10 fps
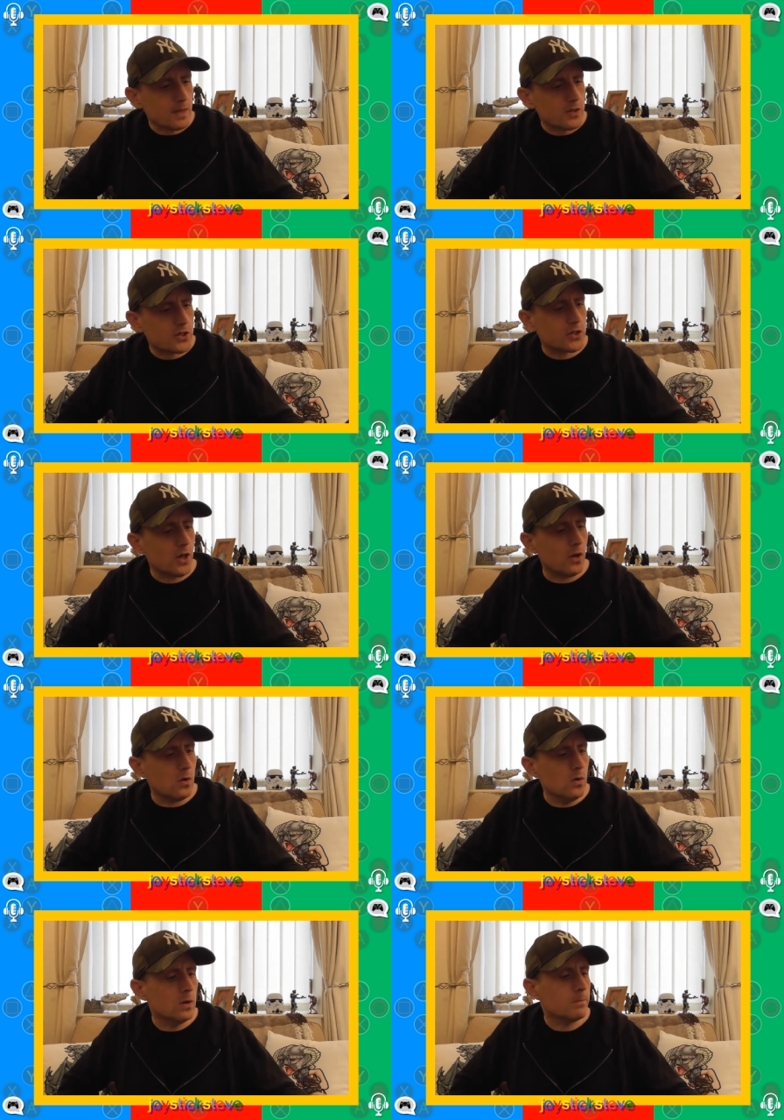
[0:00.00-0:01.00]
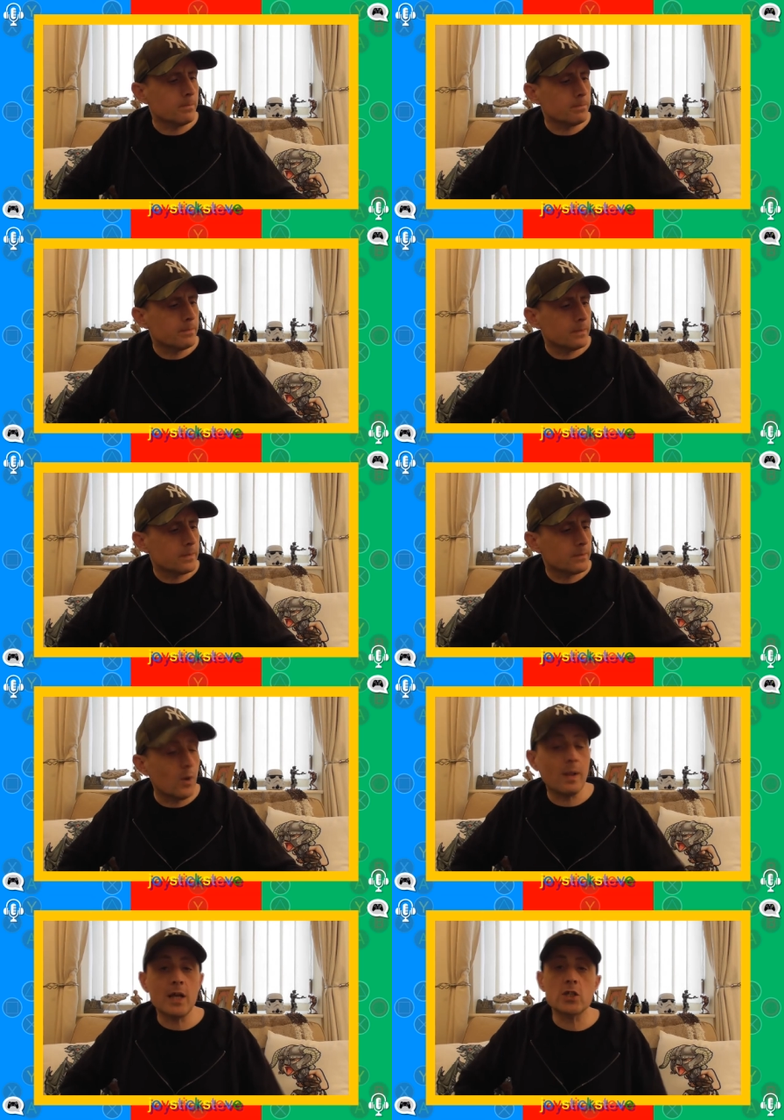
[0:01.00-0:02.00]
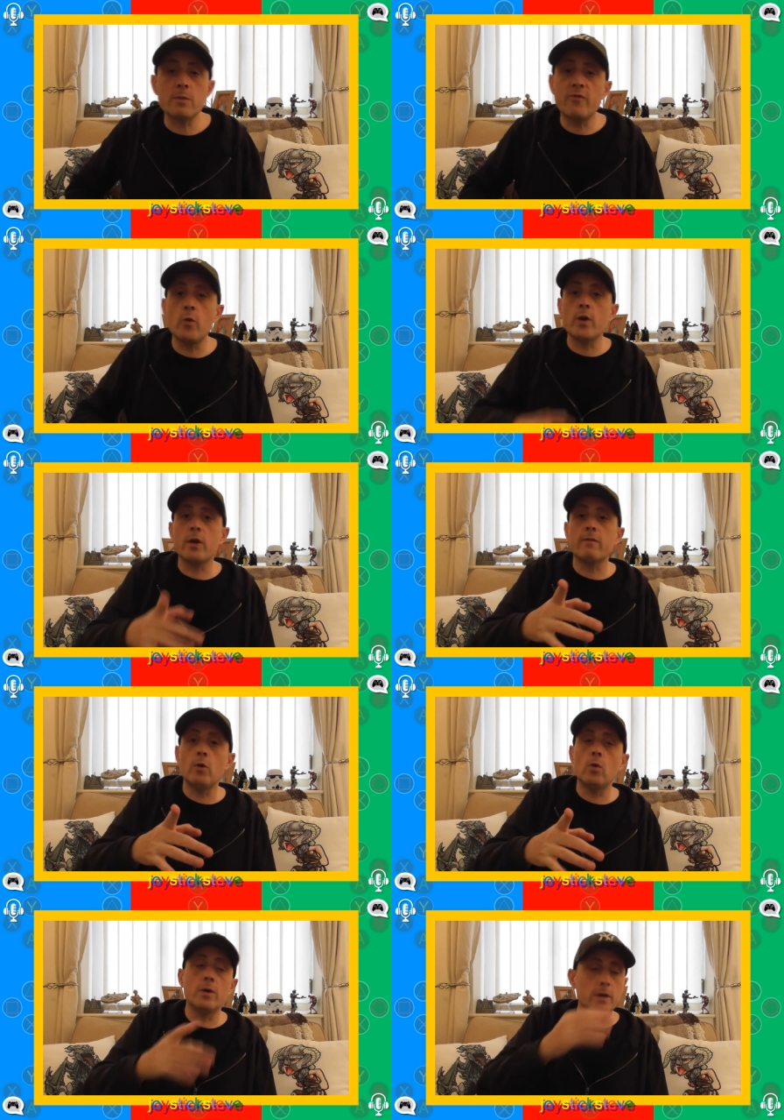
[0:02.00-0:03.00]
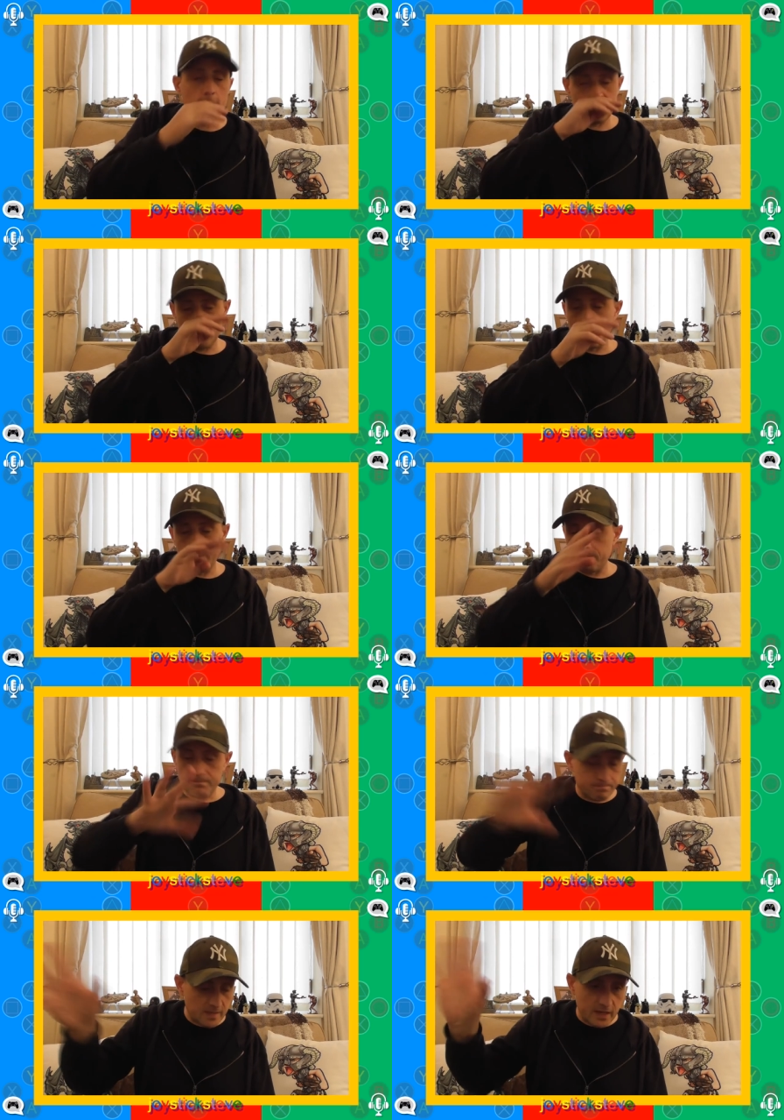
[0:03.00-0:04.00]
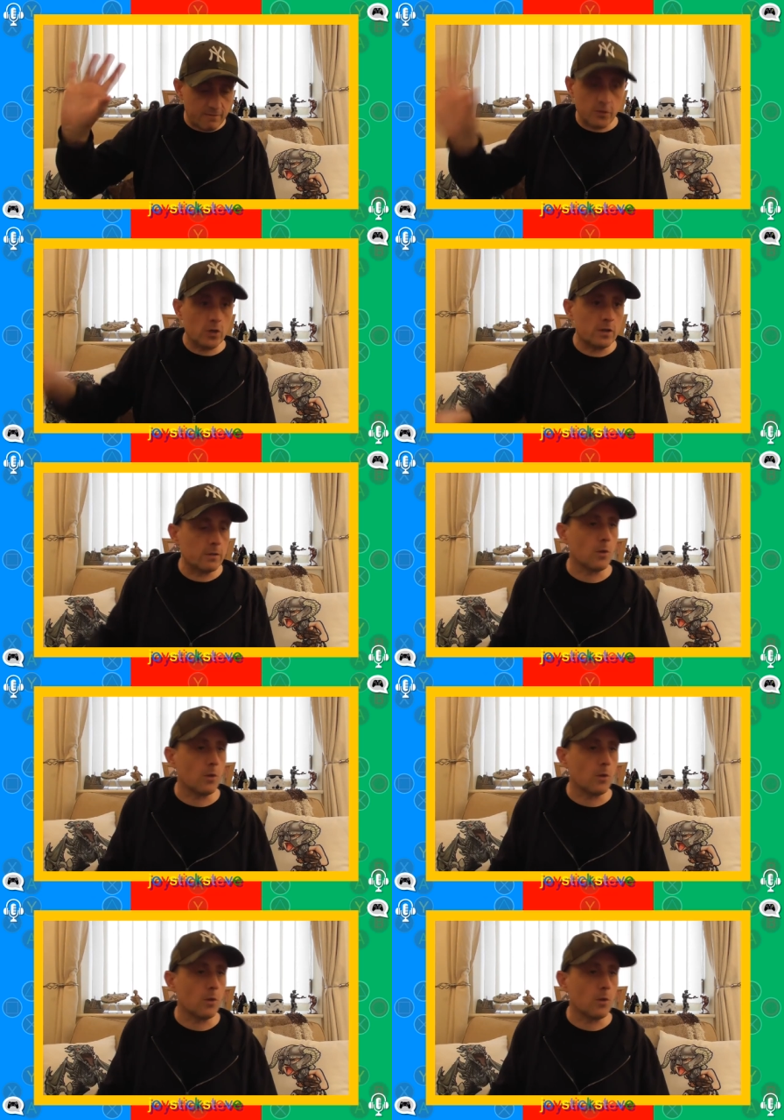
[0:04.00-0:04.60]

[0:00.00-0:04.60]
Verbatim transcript: So, well, actually, before we go any forward, uh, go any further